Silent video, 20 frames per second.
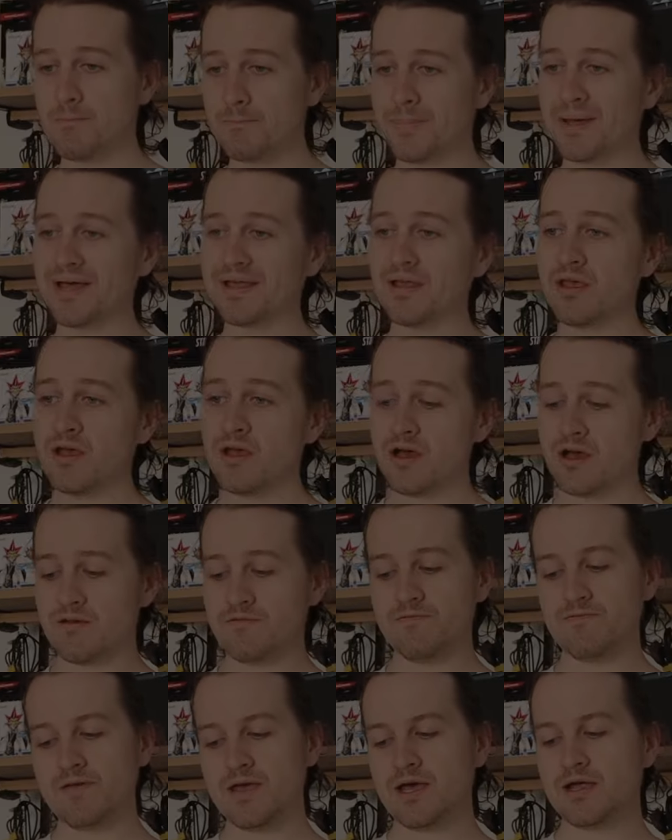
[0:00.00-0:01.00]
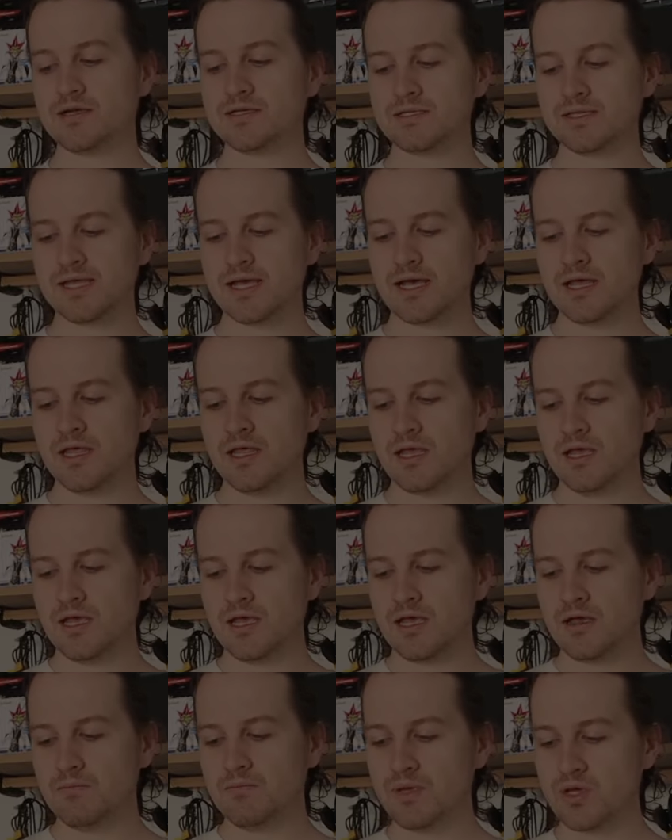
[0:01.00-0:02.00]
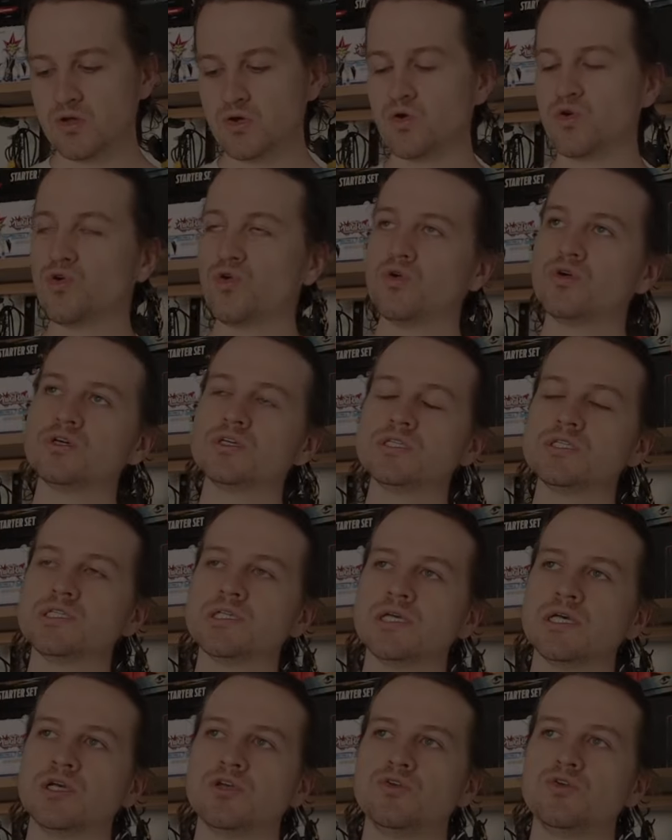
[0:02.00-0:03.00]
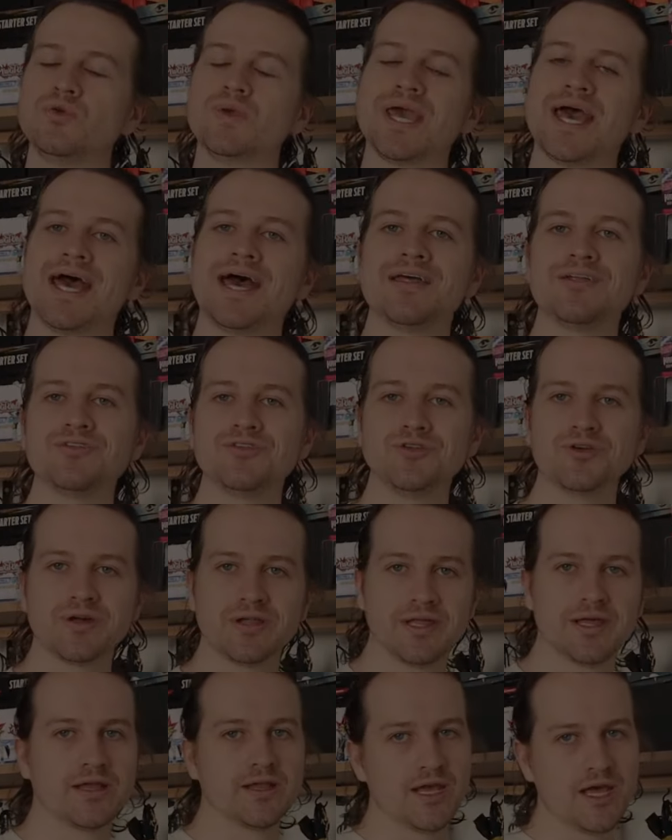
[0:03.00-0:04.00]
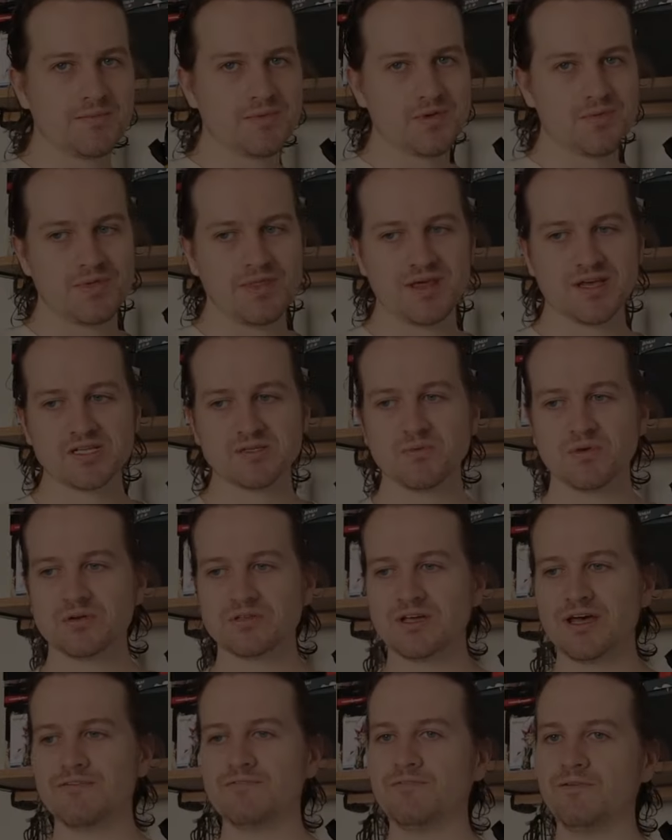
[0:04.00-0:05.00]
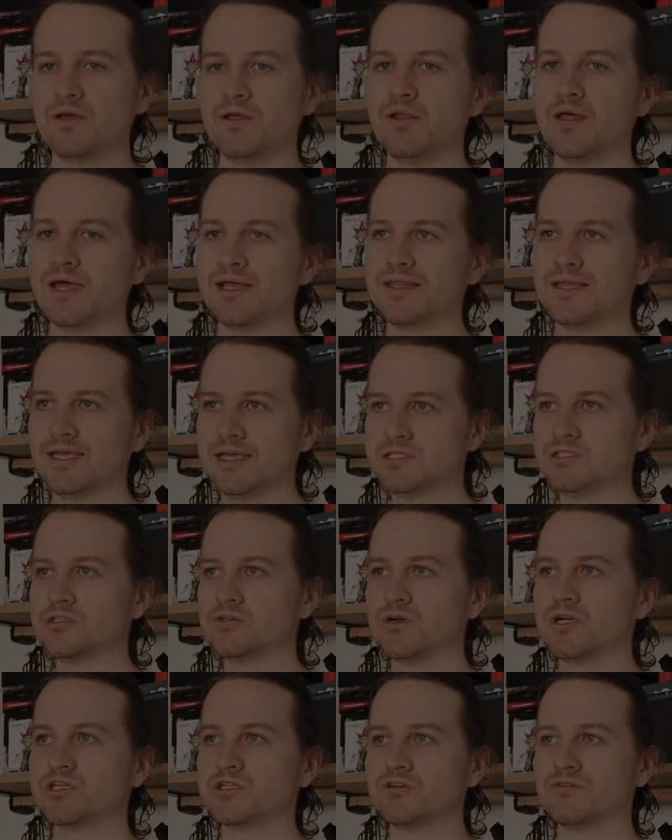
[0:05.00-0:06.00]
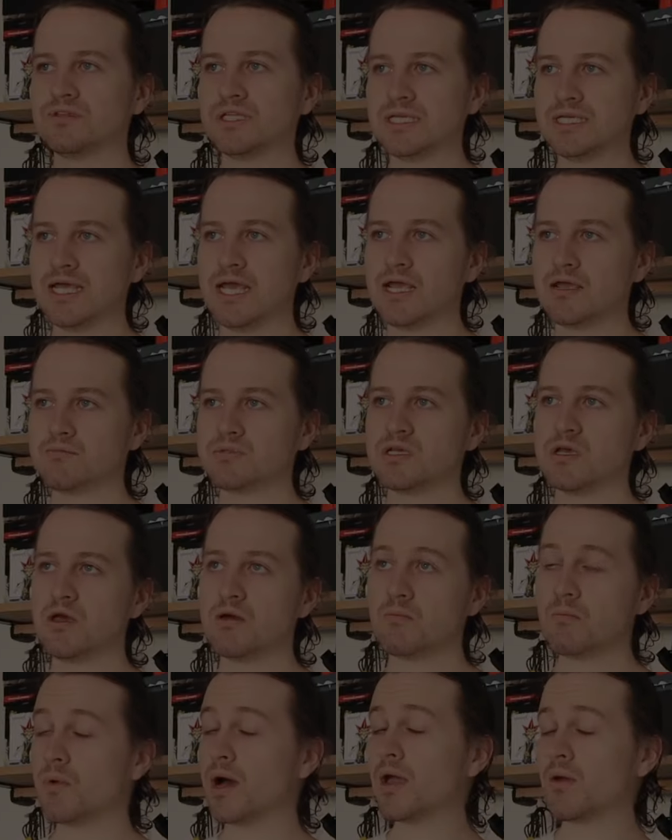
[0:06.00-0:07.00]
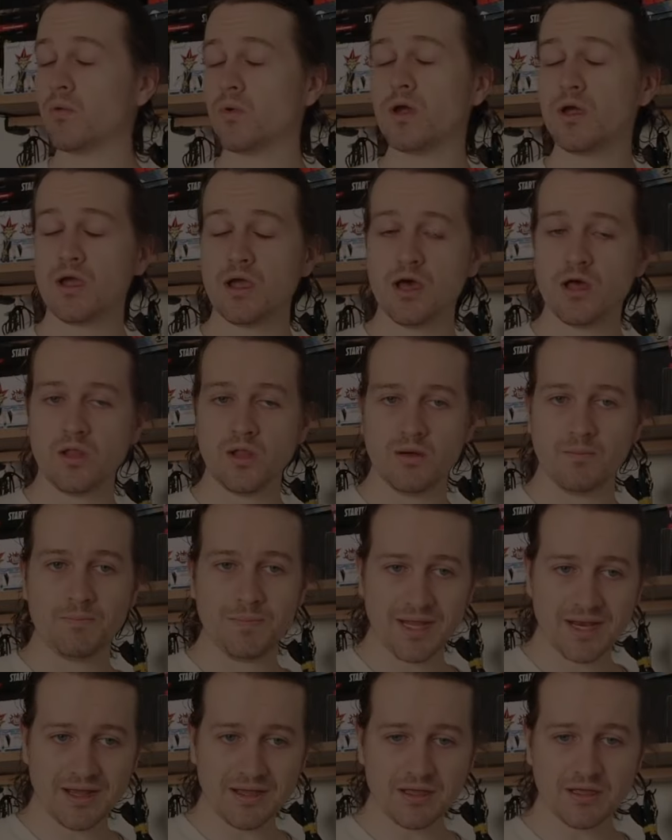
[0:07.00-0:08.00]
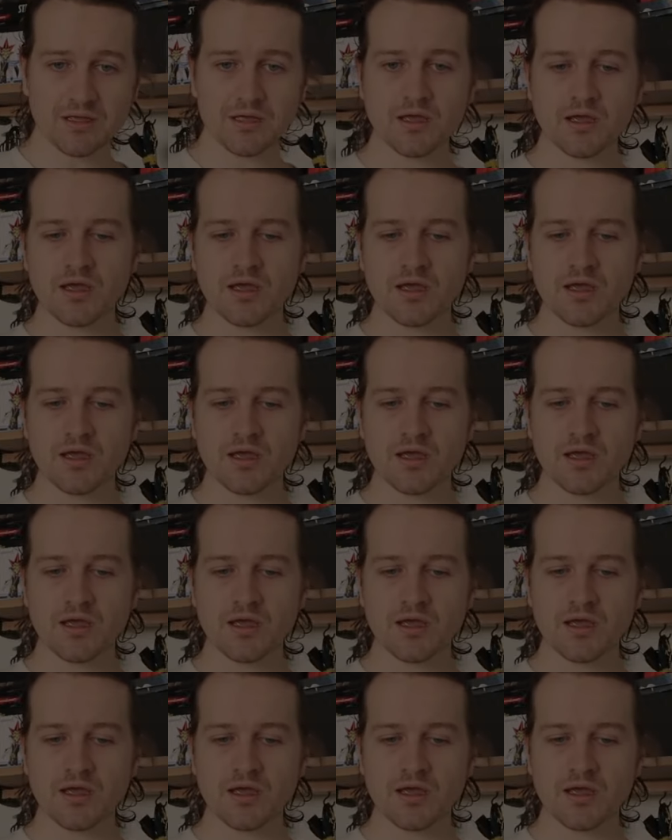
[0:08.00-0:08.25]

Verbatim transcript: But I found that because you can do cloud gaming with Xbox, I feel like the integration of the games might work a lot better.